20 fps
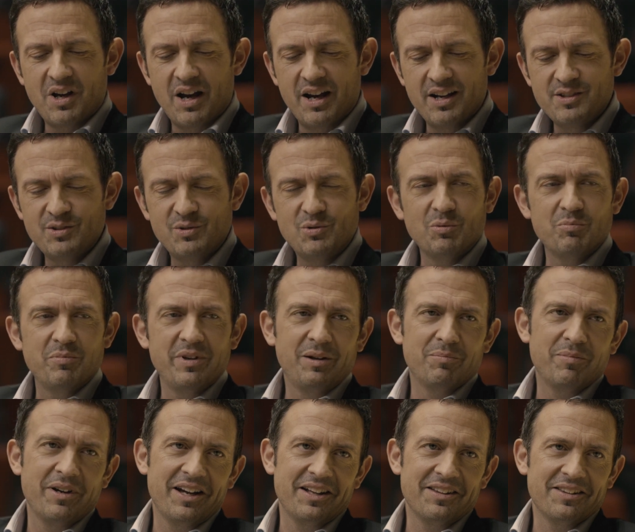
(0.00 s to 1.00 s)
high school
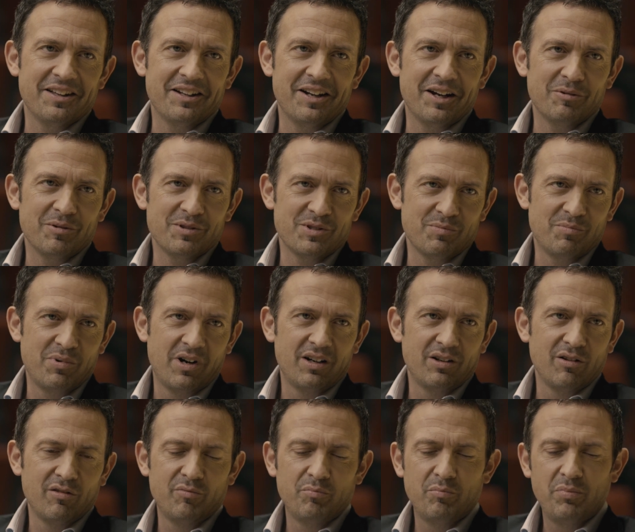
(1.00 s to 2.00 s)
big band that I was a
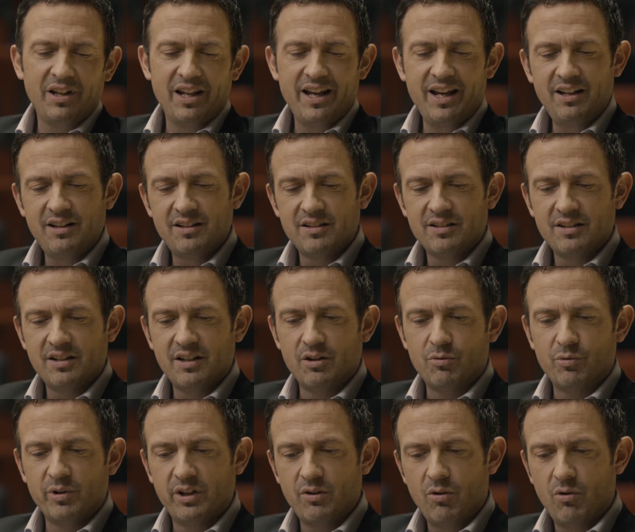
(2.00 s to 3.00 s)
part of played
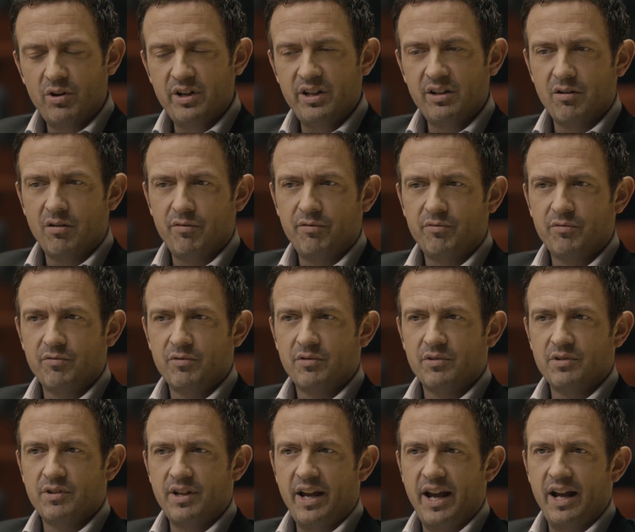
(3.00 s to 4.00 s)
a recording of
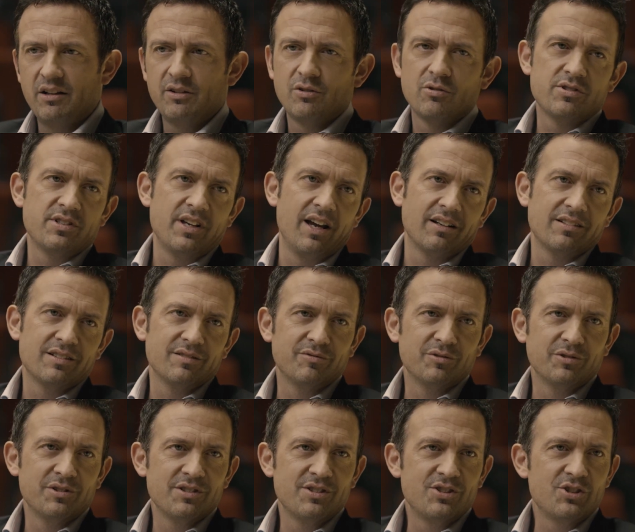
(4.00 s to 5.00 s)
alto
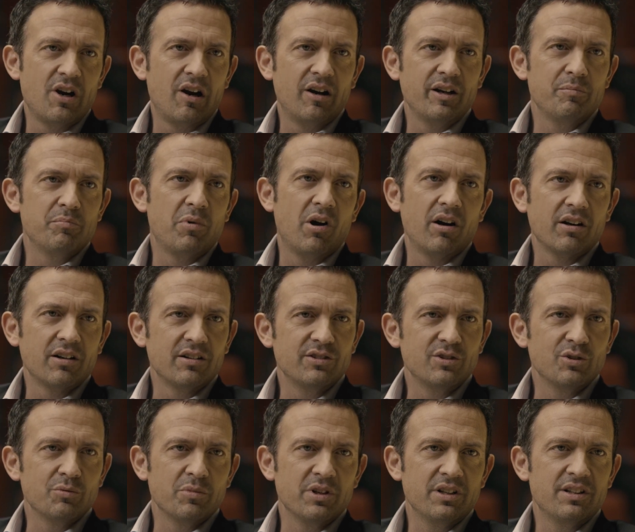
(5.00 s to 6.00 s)
saxophonist Charlie Parker
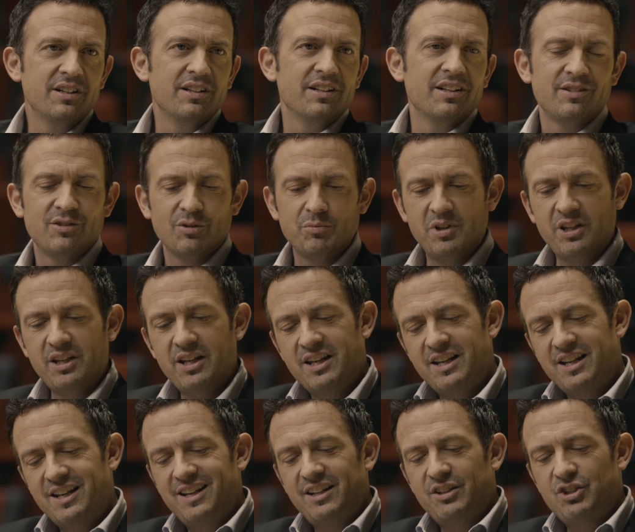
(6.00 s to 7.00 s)
to me, to me
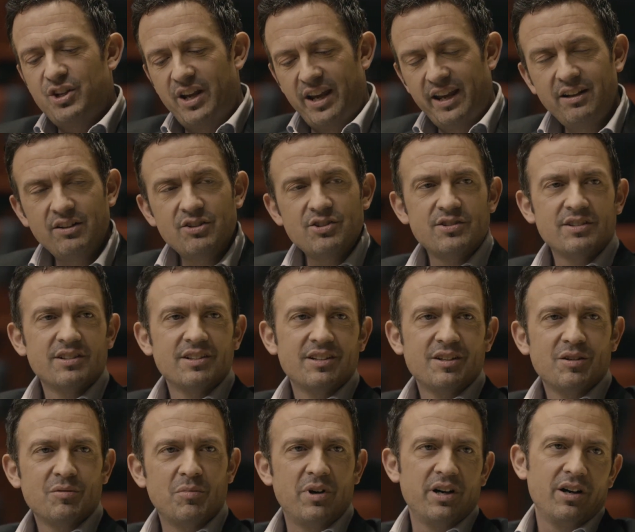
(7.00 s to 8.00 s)
changed
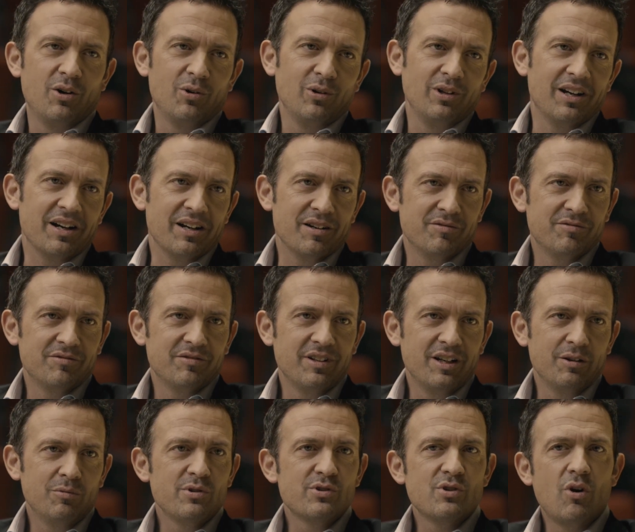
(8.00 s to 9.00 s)
my whole life.
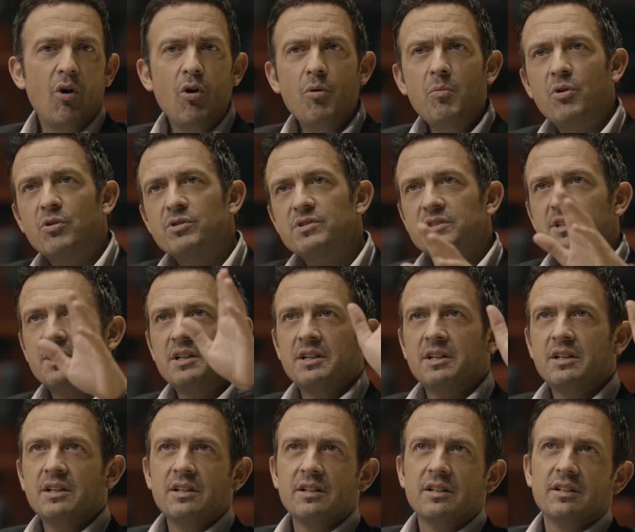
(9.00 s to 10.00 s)
It was almost
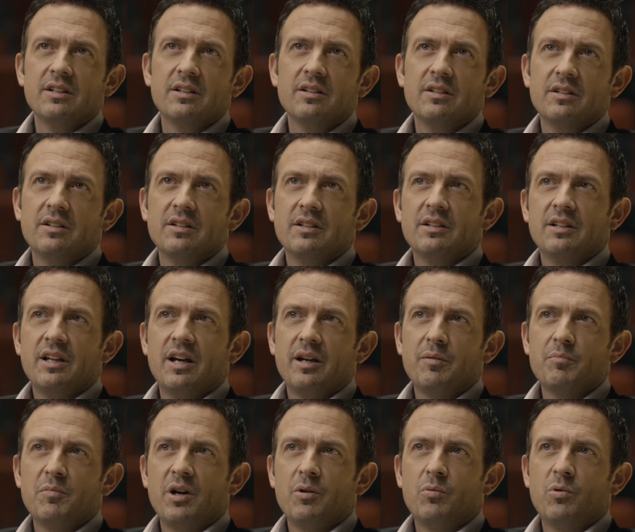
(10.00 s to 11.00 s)

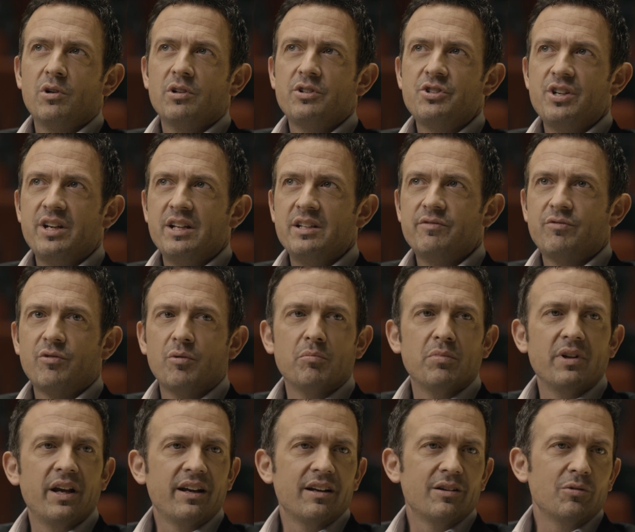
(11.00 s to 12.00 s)
like my world changed
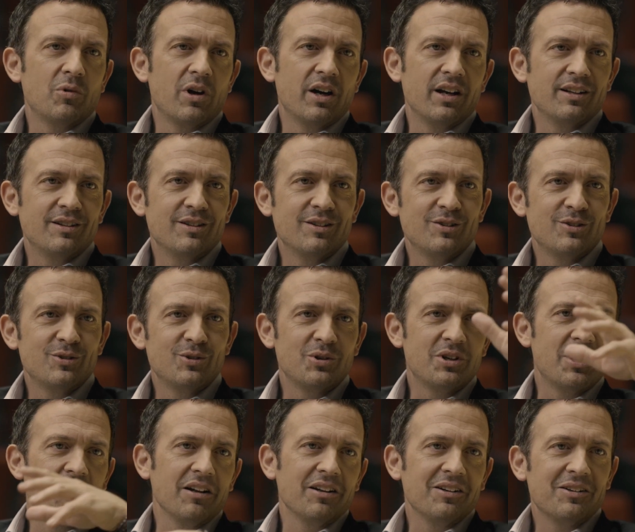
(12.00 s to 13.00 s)
from black and white to
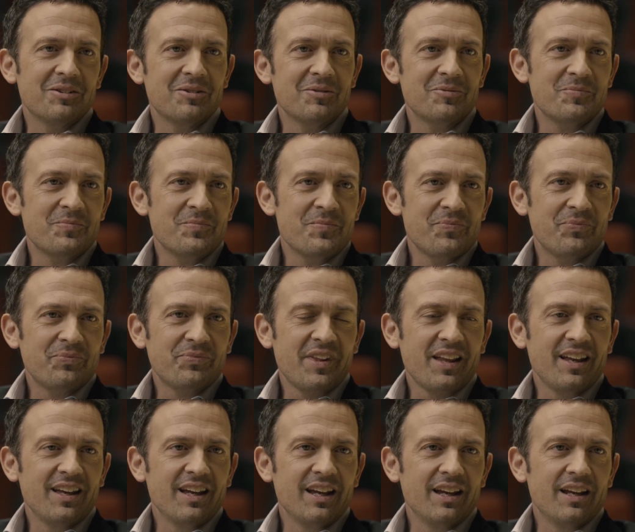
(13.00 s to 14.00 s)
color.
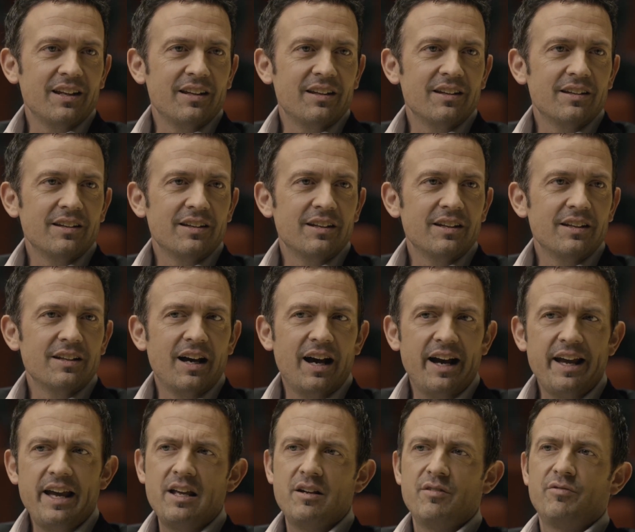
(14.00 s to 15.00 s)
And
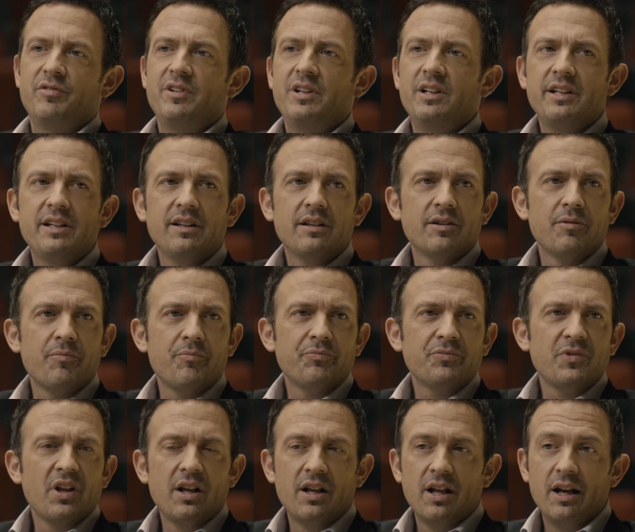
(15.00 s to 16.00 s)
I had. And a how old were
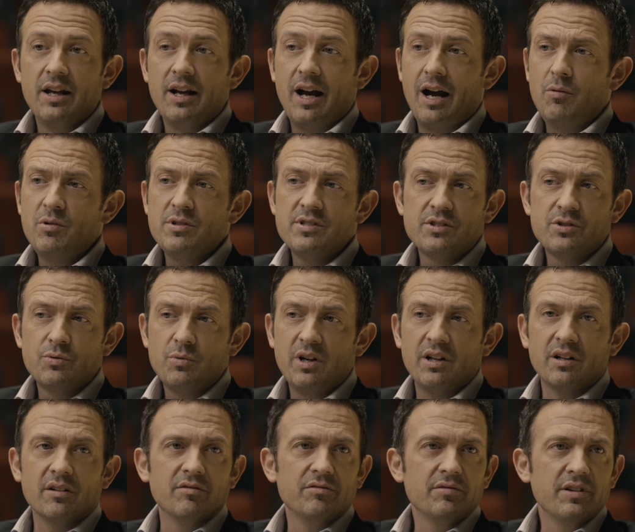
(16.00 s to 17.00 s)
you? Uh, I was
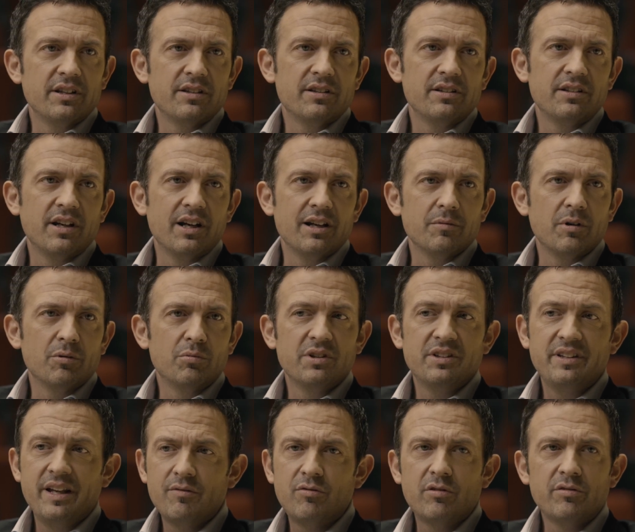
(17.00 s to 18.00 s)
twelve at the time. I
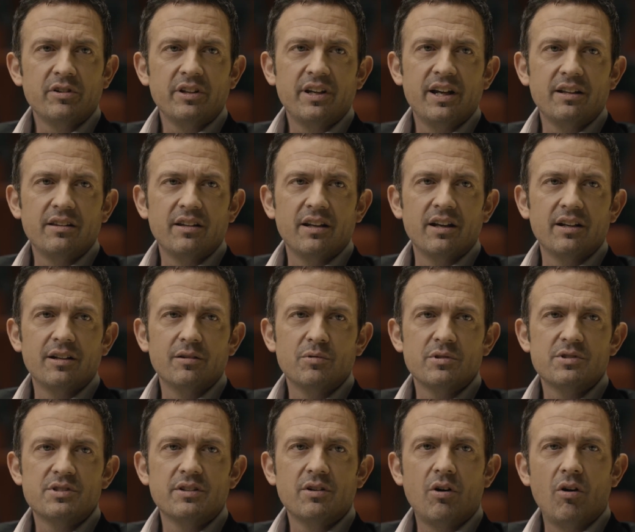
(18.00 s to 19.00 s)
will never forget that. It
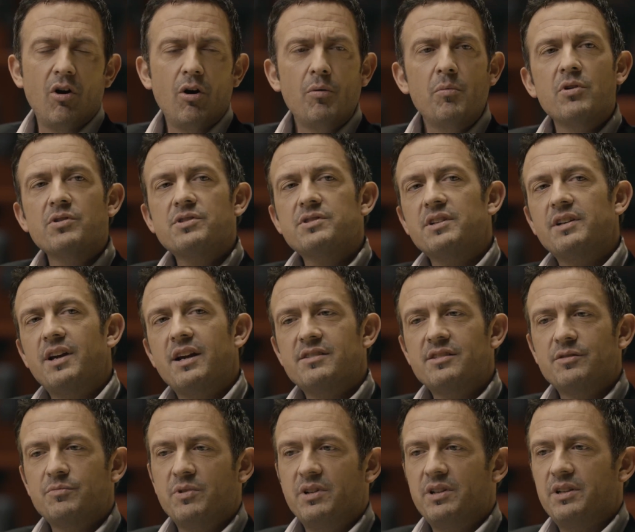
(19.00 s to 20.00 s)
was wow. almost
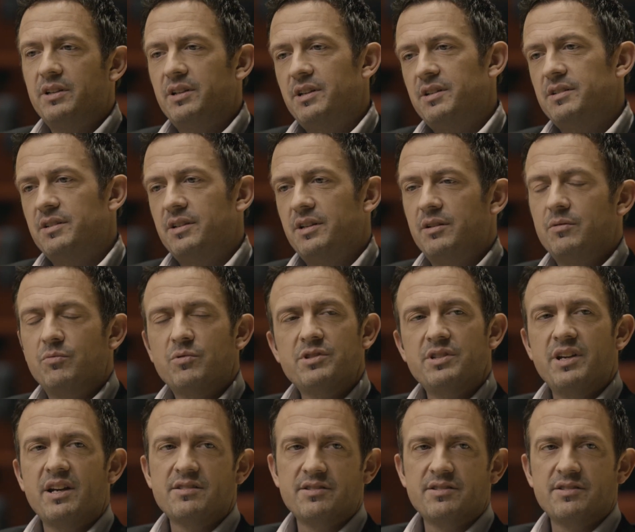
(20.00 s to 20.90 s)
as it, it, it was